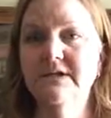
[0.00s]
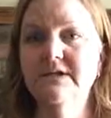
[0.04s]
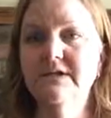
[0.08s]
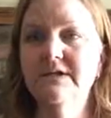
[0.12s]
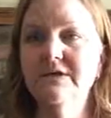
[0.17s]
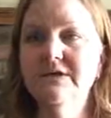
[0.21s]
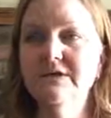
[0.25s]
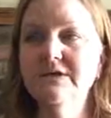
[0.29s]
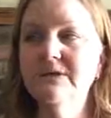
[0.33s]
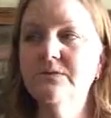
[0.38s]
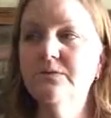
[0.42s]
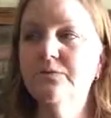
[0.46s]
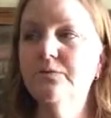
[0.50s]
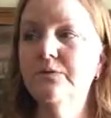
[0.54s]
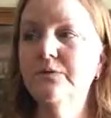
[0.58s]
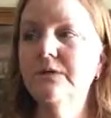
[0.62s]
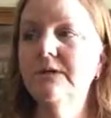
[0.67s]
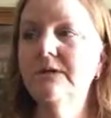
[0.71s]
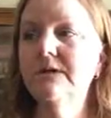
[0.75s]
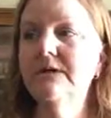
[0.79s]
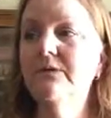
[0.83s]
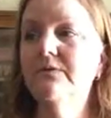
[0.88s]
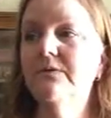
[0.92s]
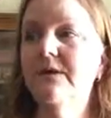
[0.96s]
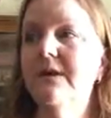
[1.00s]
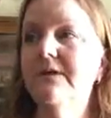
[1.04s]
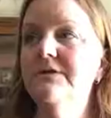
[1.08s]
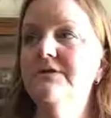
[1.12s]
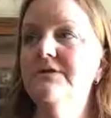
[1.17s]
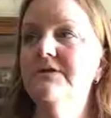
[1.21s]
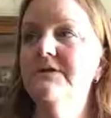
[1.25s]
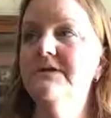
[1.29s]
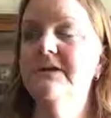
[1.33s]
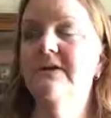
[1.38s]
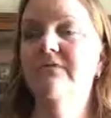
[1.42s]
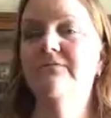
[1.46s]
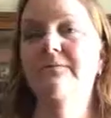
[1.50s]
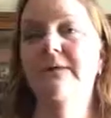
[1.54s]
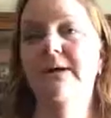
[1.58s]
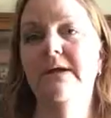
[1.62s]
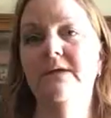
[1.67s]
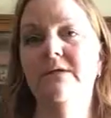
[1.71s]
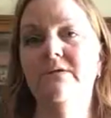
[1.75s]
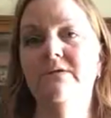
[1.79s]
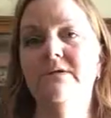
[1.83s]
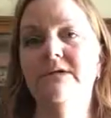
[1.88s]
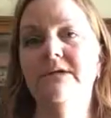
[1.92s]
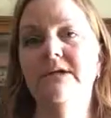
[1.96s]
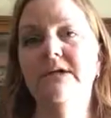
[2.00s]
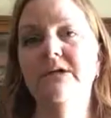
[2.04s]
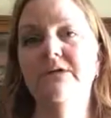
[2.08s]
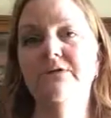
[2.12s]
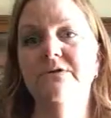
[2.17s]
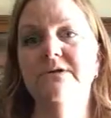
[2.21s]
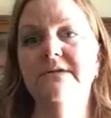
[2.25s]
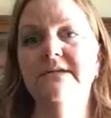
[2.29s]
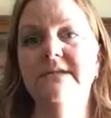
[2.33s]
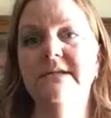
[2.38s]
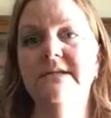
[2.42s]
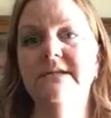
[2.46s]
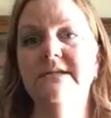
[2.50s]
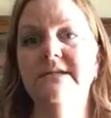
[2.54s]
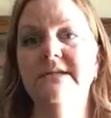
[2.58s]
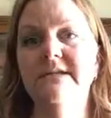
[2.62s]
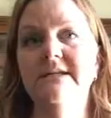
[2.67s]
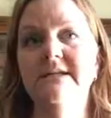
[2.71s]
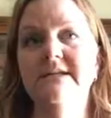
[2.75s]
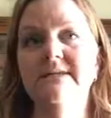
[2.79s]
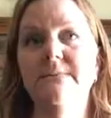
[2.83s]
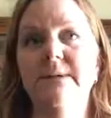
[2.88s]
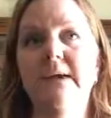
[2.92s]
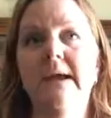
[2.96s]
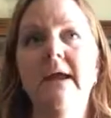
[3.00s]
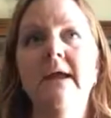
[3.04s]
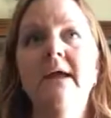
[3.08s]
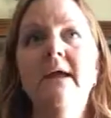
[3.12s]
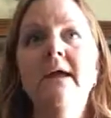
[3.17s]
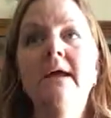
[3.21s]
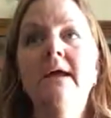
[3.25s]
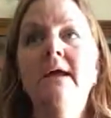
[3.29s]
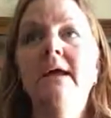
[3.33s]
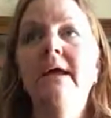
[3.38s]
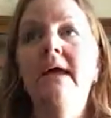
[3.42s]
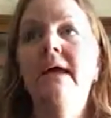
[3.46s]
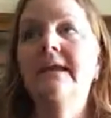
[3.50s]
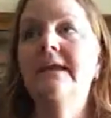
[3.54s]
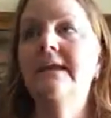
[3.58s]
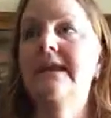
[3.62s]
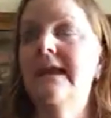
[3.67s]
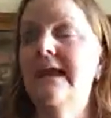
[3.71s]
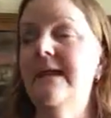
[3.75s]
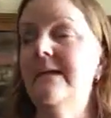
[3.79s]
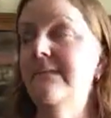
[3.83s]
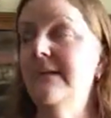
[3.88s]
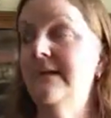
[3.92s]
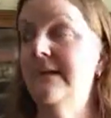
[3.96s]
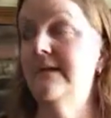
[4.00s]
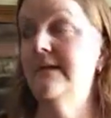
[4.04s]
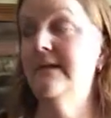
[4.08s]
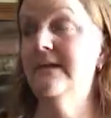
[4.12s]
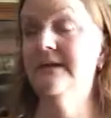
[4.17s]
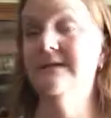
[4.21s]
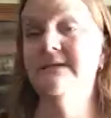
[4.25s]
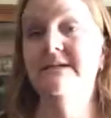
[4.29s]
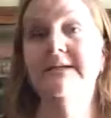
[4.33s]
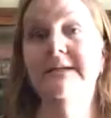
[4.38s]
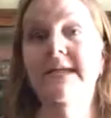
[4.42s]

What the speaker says: So just really ground yourself by using your senses, by naming things.